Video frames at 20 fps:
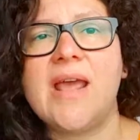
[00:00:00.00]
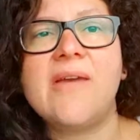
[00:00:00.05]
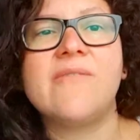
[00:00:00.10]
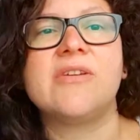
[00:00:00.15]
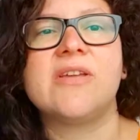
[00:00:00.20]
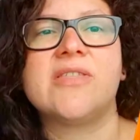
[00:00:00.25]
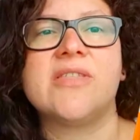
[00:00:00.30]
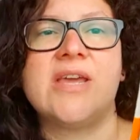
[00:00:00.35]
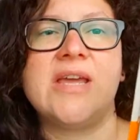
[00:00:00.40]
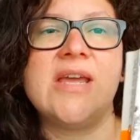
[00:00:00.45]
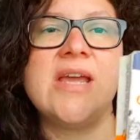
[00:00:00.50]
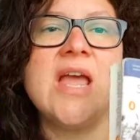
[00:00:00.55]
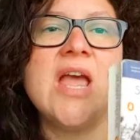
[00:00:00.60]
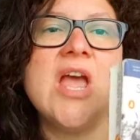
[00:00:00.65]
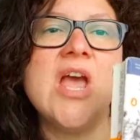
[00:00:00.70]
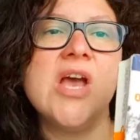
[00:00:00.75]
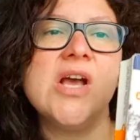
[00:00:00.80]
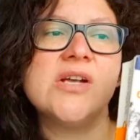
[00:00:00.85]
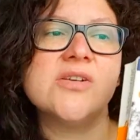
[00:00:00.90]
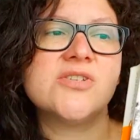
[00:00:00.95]
everything.
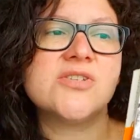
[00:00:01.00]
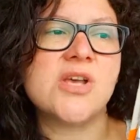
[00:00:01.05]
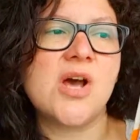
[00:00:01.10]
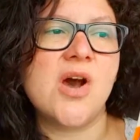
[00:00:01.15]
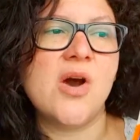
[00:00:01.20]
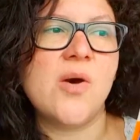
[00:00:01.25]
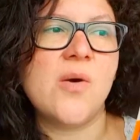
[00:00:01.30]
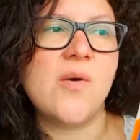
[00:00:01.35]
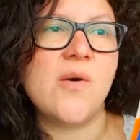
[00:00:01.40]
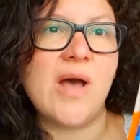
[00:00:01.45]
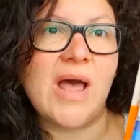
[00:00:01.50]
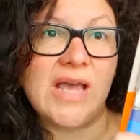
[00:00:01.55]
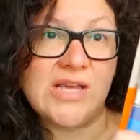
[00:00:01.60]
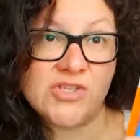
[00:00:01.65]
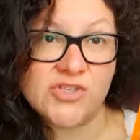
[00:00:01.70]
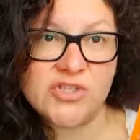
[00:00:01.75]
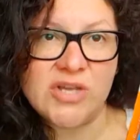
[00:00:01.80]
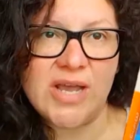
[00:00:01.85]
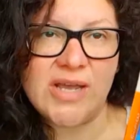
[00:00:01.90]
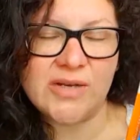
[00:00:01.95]
So I
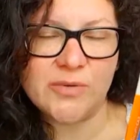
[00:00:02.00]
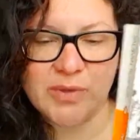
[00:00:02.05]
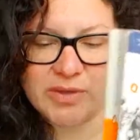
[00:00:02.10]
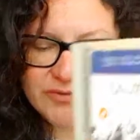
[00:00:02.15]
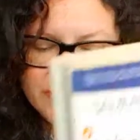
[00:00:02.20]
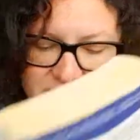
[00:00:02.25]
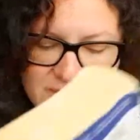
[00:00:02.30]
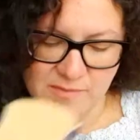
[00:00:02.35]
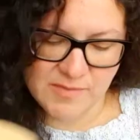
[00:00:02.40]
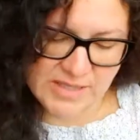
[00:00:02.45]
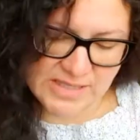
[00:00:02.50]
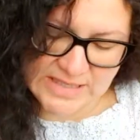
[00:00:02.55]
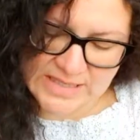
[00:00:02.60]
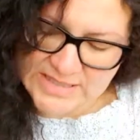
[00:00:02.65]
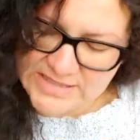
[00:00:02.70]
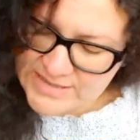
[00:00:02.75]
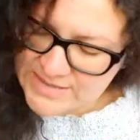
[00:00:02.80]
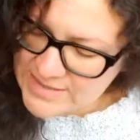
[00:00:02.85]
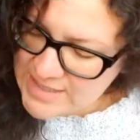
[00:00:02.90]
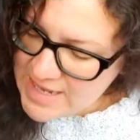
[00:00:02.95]
shied away from
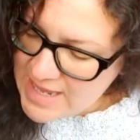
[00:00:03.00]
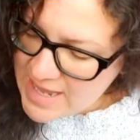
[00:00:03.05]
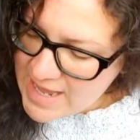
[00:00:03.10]
this.